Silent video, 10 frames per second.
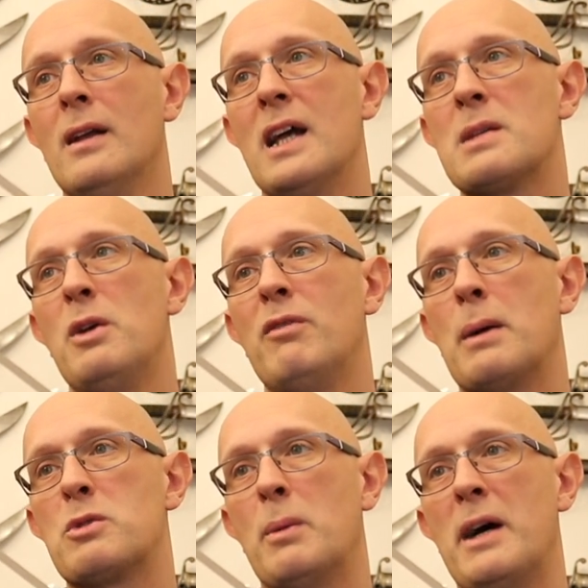Let's move
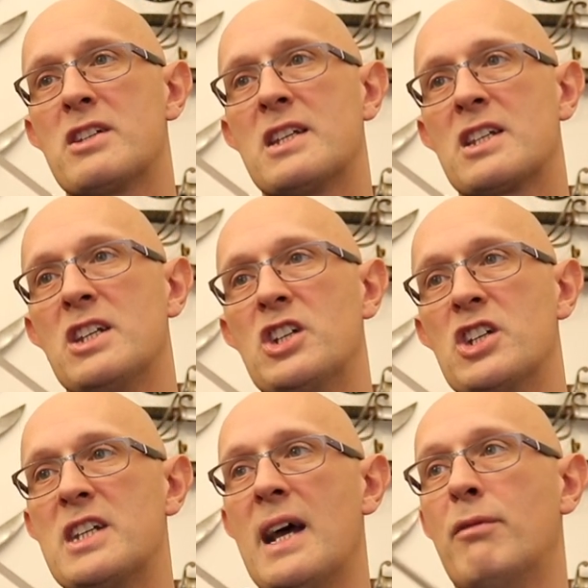up to about 6
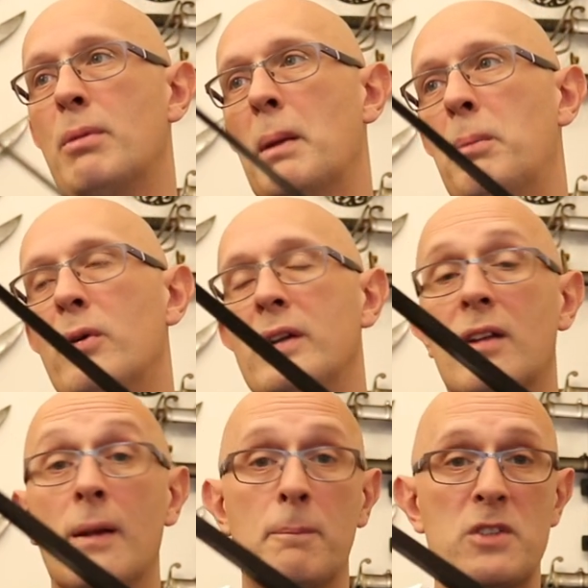inches down from the point.
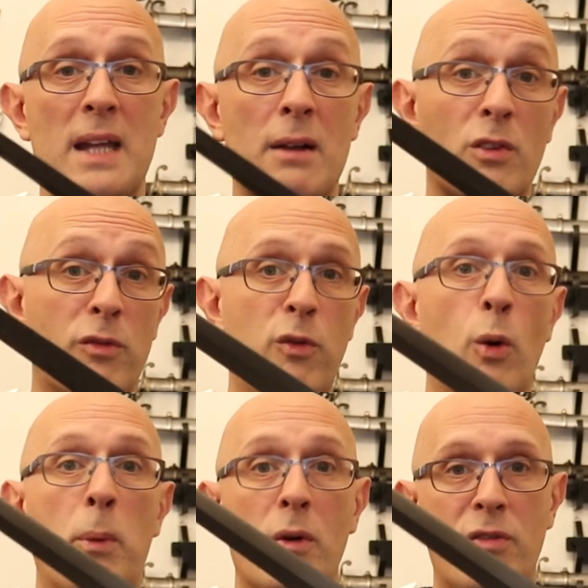It's down to
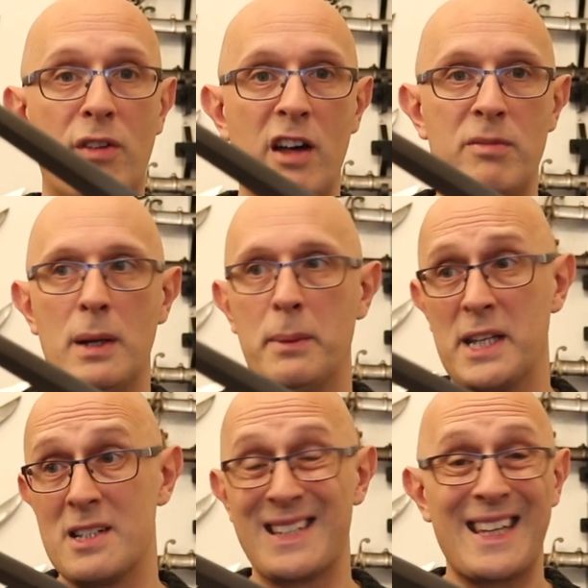4.5
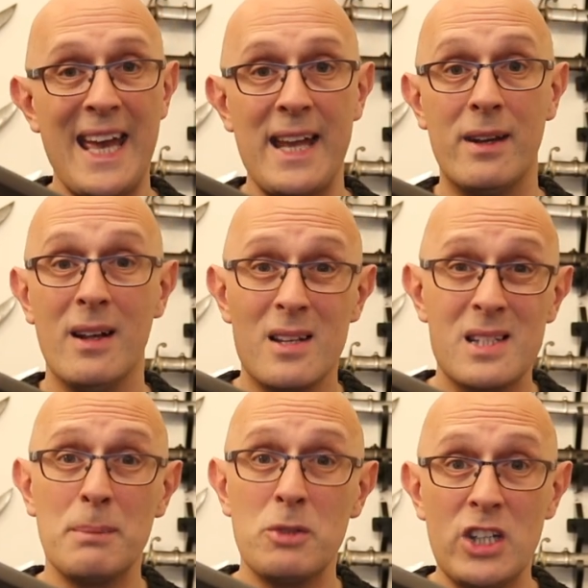millimeters. Again,
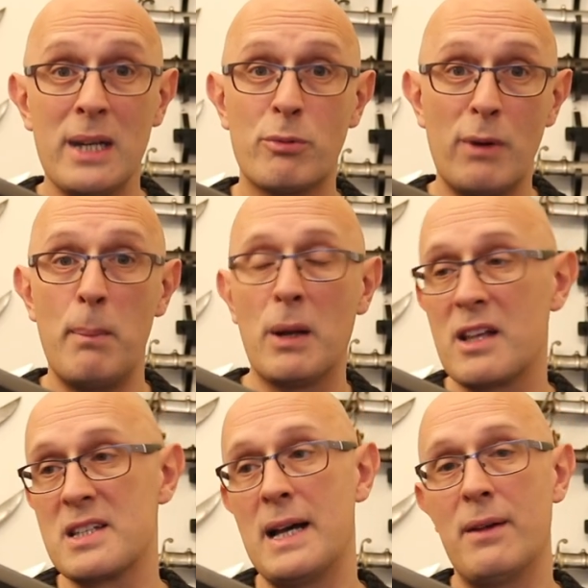some cheap
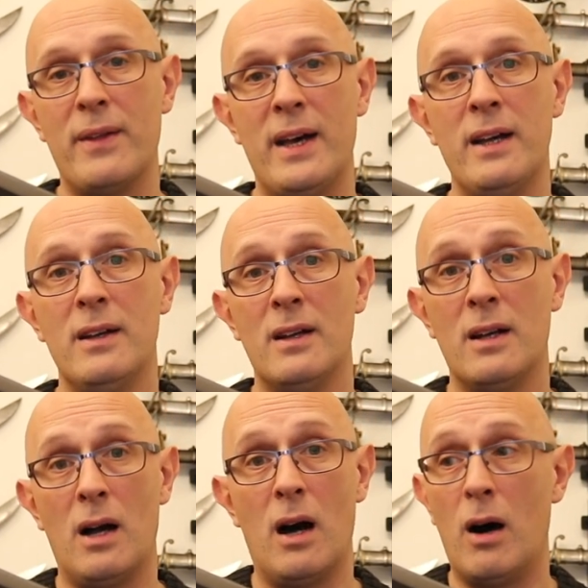replicas out there
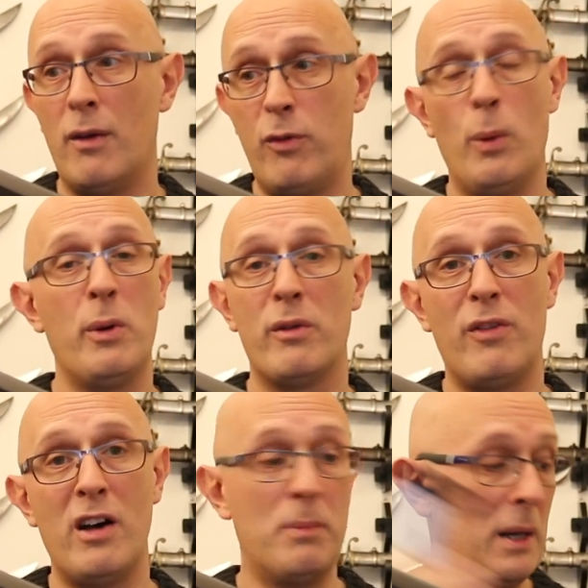are
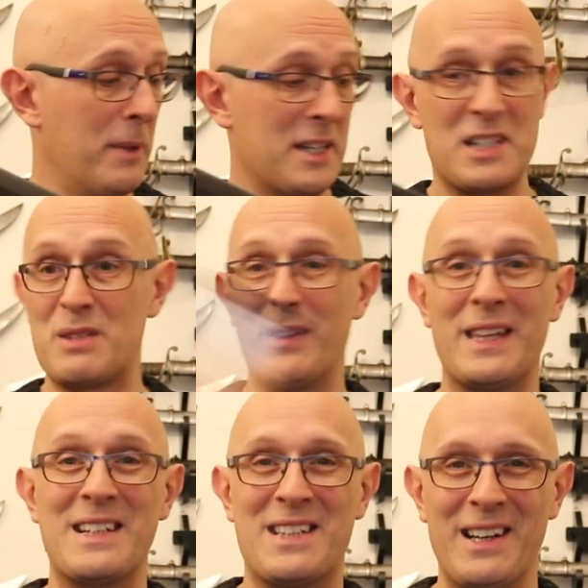4.5 millimeters for the
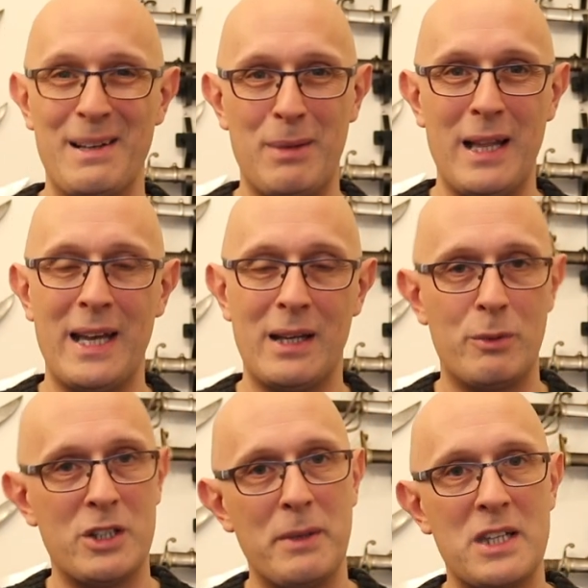entire blade,
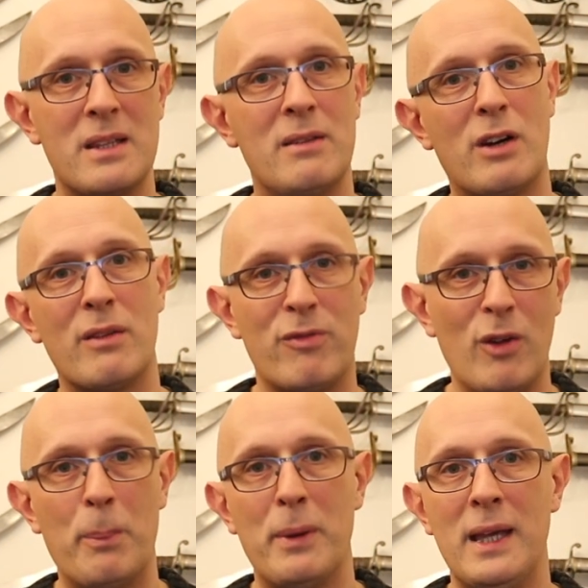which means that they're very
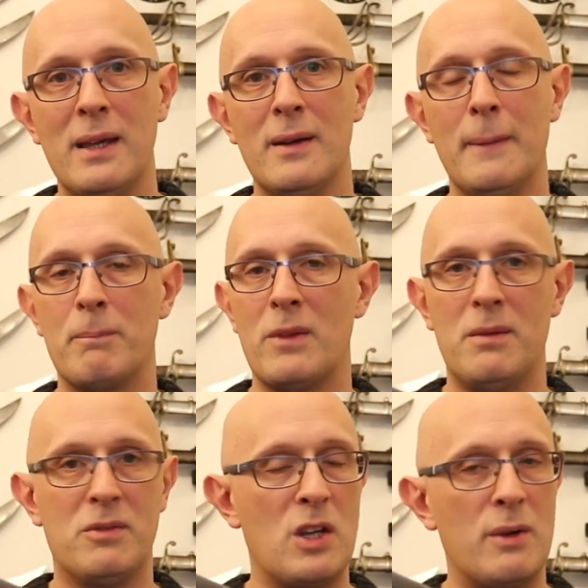floppy
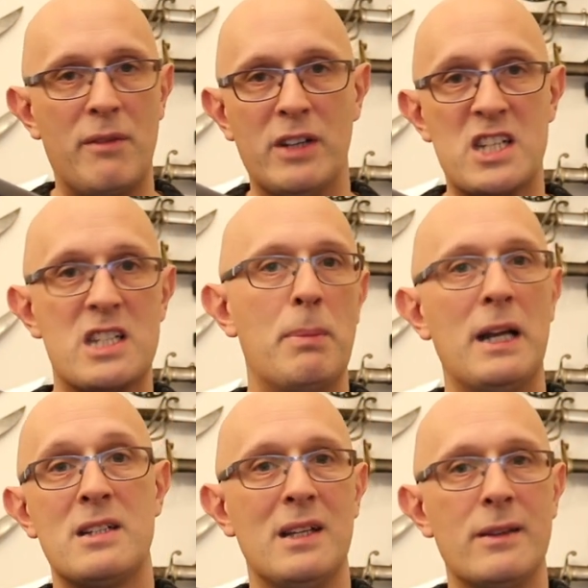and don't have any
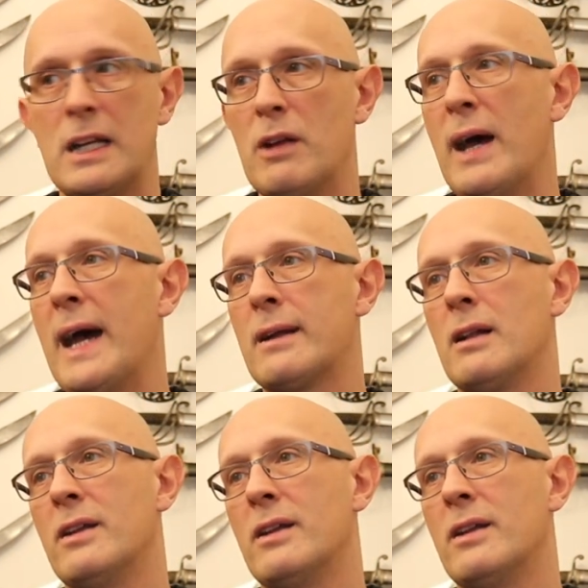stability and they don't handle